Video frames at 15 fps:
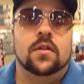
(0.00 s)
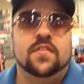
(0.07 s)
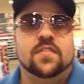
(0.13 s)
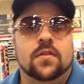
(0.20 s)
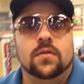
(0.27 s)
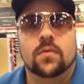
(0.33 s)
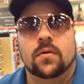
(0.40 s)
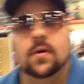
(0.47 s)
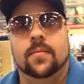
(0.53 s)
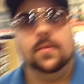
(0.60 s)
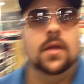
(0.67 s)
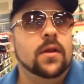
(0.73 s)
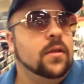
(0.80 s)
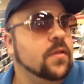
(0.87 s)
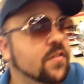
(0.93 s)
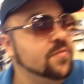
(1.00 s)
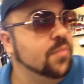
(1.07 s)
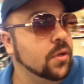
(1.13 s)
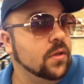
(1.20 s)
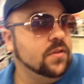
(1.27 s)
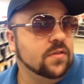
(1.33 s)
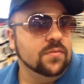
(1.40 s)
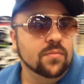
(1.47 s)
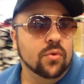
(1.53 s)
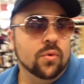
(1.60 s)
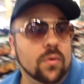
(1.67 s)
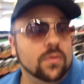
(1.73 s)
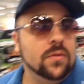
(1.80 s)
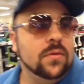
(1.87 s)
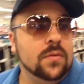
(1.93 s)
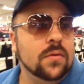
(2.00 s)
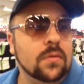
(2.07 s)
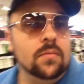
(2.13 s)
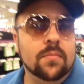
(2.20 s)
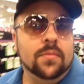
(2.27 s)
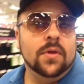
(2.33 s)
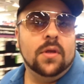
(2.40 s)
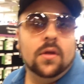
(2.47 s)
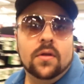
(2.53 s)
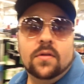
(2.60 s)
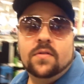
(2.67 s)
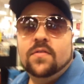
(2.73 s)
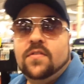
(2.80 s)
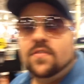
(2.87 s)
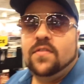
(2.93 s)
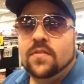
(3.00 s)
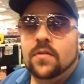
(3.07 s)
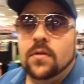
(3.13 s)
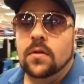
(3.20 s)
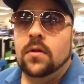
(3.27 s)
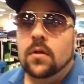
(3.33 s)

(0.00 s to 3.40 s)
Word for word: So I'm getting this bulletin board because